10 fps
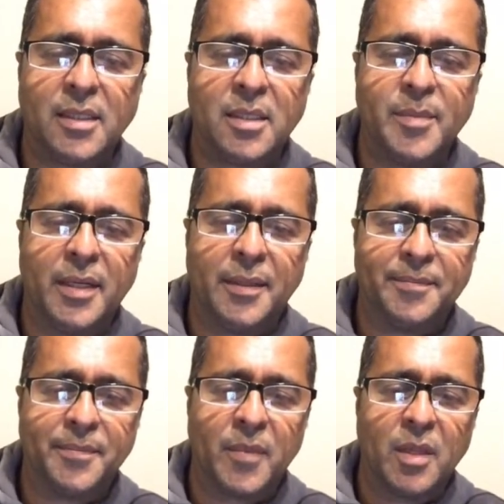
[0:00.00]
Take it easy,
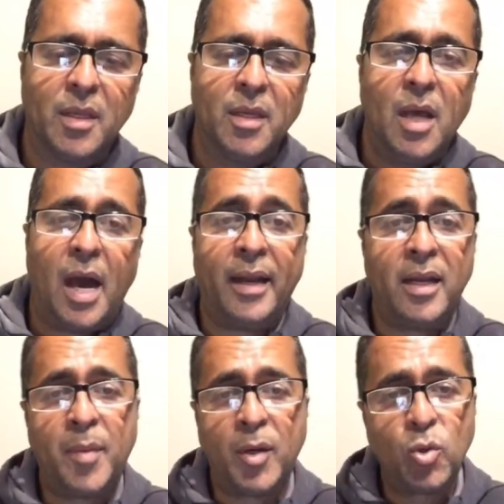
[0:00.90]
buddy.
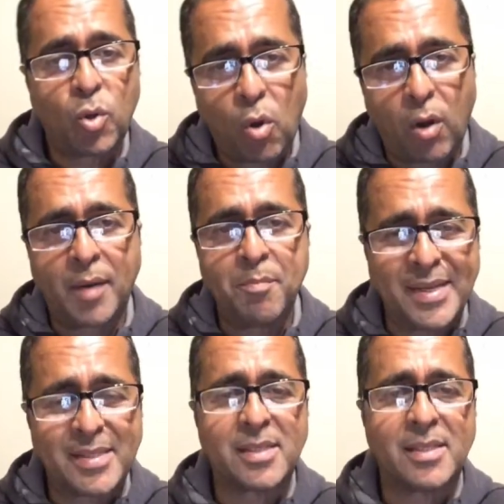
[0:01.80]
And anybody who call
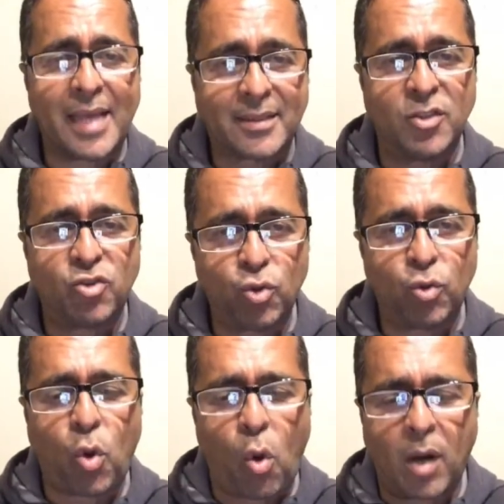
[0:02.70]
and miss getting
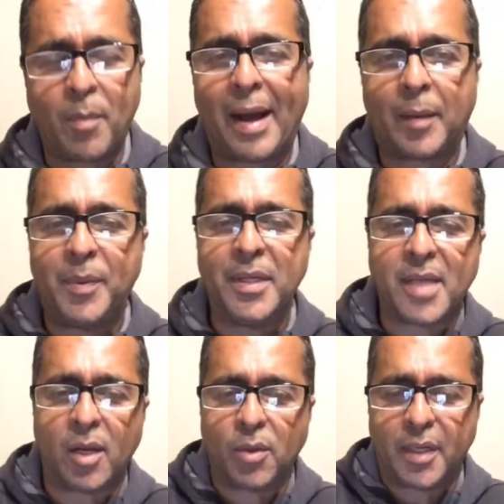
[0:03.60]
through, call back,
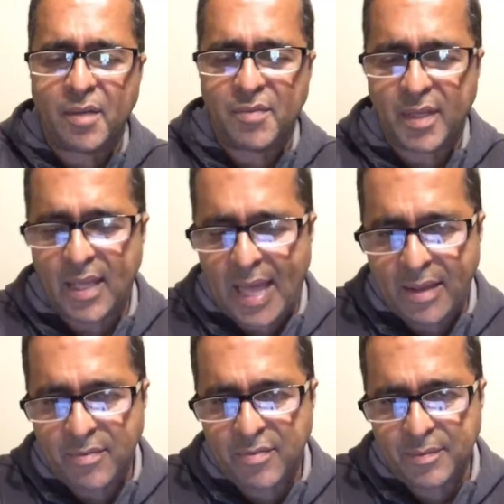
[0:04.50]
please. Hello, good evening, you're
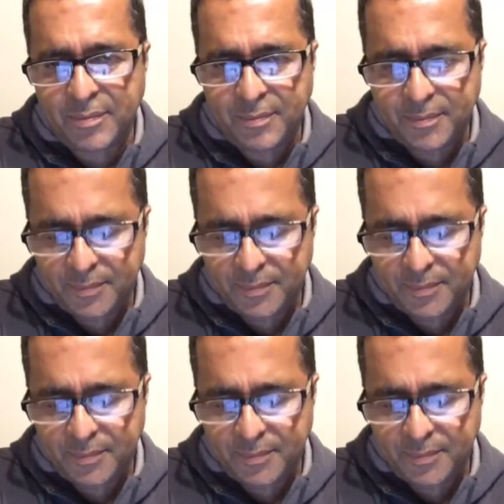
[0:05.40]
live.